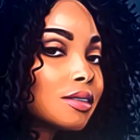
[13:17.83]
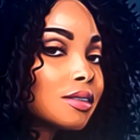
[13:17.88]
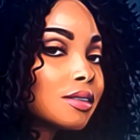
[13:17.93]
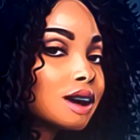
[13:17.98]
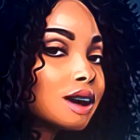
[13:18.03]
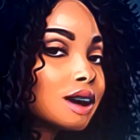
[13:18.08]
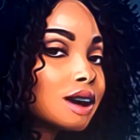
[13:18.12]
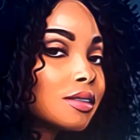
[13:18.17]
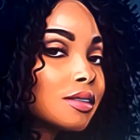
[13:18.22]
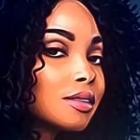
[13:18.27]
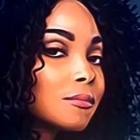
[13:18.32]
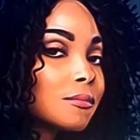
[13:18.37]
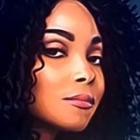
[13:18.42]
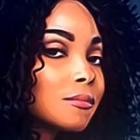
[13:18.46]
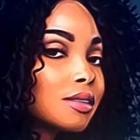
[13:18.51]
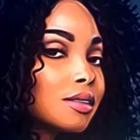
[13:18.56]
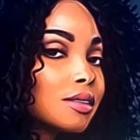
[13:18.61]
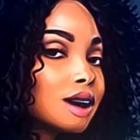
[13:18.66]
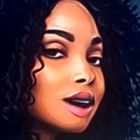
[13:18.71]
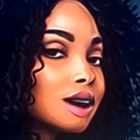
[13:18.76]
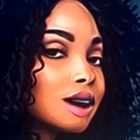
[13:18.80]
I would hate to
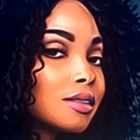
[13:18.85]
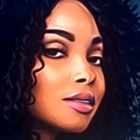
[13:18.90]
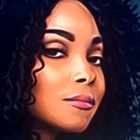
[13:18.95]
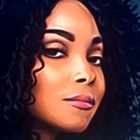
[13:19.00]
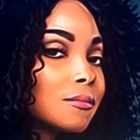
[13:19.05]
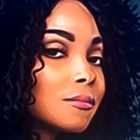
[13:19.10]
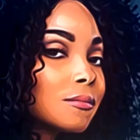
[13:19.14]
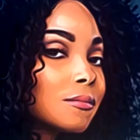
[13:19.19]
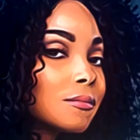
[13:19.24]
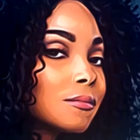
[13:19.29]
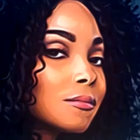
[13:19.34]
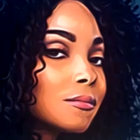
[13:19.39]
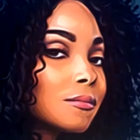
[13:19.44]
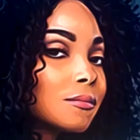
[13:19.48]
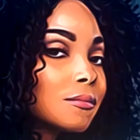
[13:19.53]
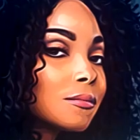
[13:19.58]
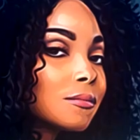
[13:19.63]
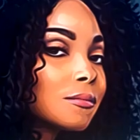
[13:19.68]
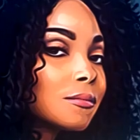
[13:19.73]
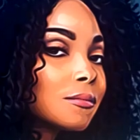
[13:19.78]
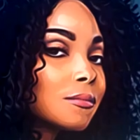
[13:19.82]
suggest a
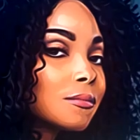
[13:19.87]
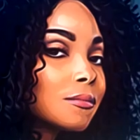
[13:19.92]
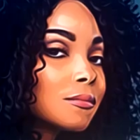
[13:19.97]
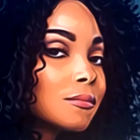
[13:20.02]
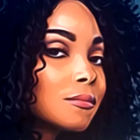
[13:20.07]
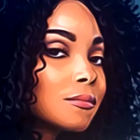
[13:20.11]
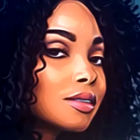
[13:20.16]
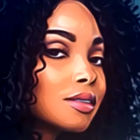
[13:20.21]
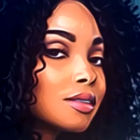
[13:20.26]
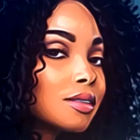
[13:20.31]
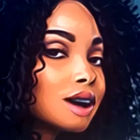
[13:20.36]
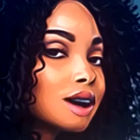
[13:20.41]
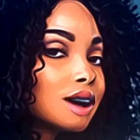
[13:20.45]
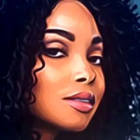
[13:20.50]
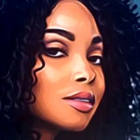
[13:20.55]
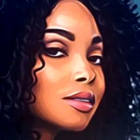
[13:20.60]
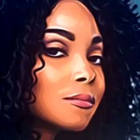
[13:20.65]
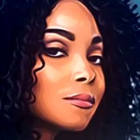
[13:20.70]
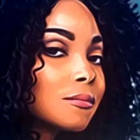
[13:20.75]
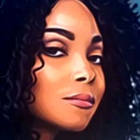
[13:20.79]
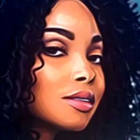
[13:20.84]
divorce, but in
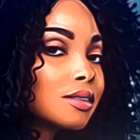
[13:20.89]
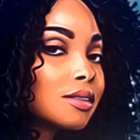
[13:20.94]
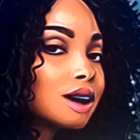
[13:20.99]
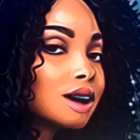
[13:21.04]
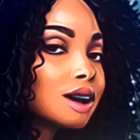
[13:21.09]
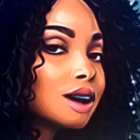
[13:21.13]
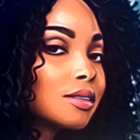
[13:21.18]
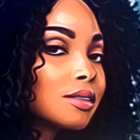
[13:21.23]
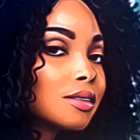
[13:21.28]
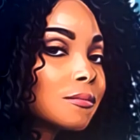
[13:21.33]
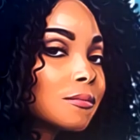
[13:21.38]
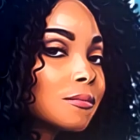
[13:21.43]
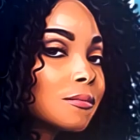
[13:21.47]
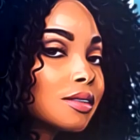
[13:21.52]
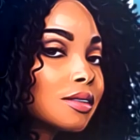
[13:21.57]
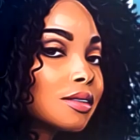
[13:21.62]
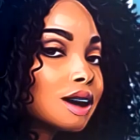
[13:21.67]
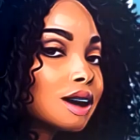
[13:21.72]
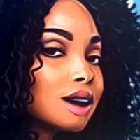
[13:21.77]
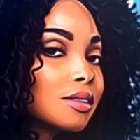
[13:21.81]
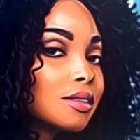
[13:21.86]
this case,
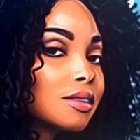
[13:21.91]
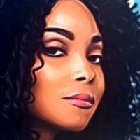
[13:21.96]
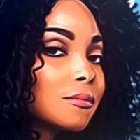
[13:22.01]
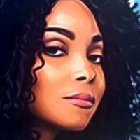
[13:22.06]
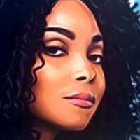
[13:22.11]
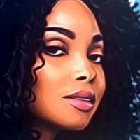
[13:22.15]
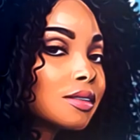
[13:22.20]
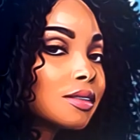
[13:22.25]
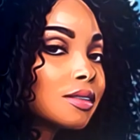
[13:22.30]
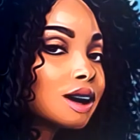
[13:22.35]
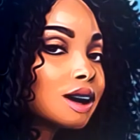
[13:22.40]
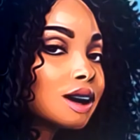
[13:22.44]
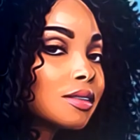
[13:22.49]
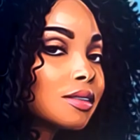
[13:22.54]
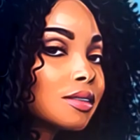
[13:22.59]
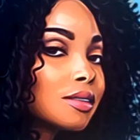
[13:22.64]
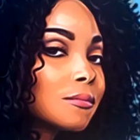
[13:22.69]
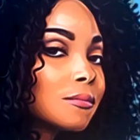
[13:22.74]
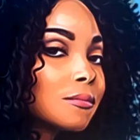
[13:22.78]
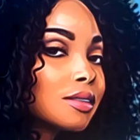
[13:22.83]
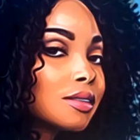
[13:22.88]
honey, today should have been
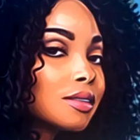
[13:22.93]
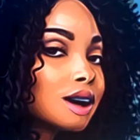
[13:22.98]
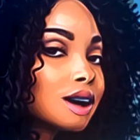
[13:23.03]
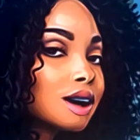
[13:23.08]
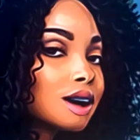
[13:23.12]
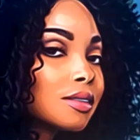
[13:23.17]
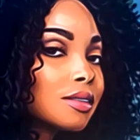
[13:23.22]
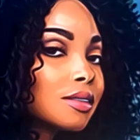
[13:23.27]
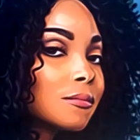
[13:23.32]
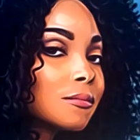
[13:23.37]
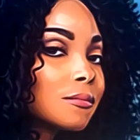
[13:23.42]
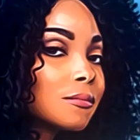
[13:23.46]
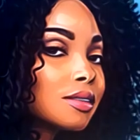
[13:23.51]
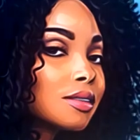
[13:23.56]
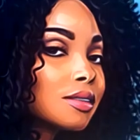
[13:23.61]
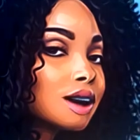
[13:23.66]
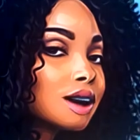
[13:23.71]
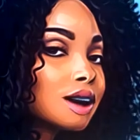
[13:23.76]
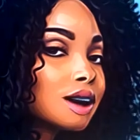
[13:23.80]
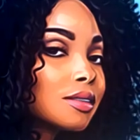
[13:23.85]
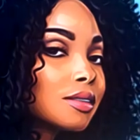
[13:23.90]
your decision. You know what?
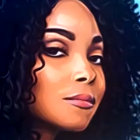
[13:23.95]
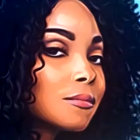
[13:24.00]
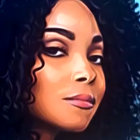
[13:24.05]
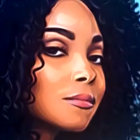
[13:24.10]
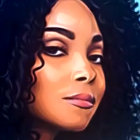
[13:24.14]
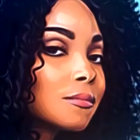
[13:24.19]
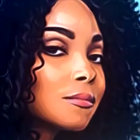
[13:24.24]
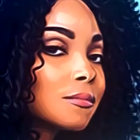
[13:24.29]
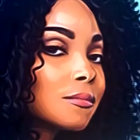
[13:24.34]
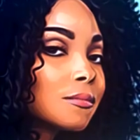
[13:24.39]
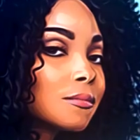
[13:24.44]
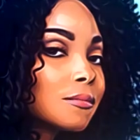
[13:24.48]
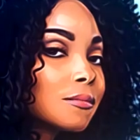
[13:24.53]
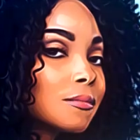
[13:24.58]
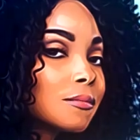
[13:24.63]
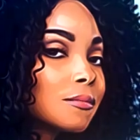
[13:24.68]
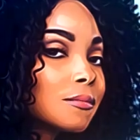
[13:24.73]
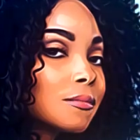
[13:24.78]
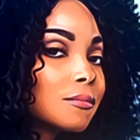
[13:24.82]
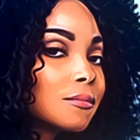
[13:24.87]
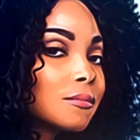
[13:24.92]
Actually, when she threw them flowers
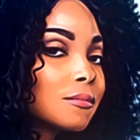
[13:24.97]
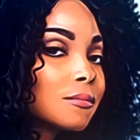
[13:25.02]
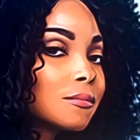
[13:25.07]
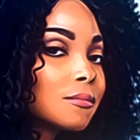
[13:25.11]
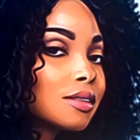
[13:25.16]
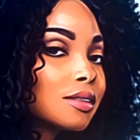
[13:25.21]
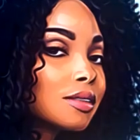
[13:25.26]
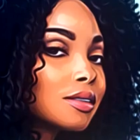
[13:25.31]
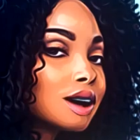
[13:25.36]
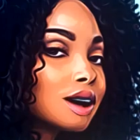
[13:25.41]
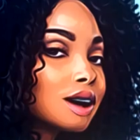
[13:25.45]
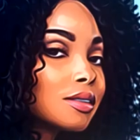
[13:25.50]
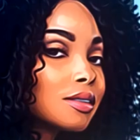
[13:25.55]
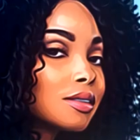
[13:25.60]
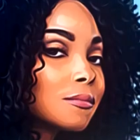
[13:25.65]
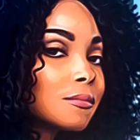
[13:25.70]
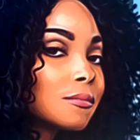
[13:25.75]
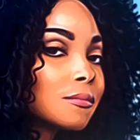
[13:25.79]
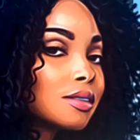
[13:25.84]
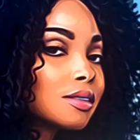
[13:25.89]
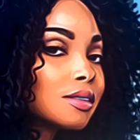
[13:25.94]
on the on the ground,
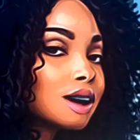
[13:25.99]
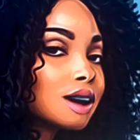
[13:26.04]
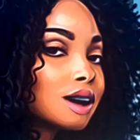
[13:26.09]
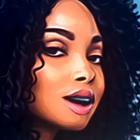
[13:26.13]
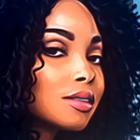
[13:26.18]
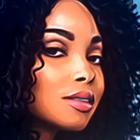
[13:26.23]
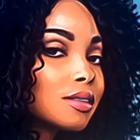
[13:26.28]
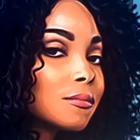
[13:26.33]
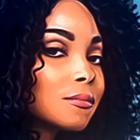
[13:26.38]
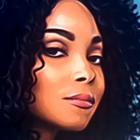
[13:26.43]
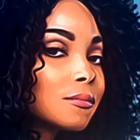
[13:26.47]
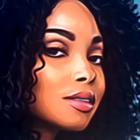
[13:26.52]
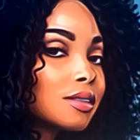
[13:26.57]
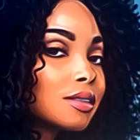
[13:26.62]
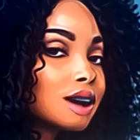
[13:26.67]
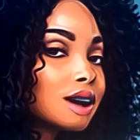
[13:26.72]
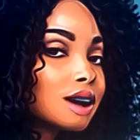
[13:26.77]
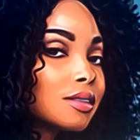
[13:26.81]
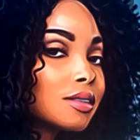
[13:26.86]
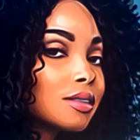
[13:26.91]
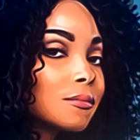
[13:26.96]
that should have been your
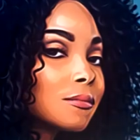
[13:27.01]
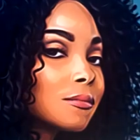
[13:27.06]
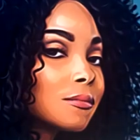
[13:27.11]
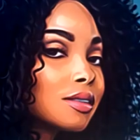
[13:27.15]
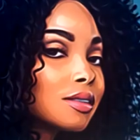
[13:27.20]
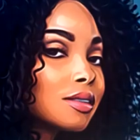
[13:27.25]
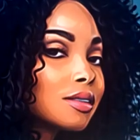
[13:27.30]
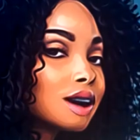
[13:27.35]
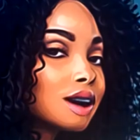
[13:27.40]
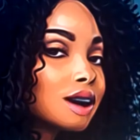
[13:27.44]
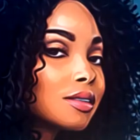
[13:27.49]
decision day.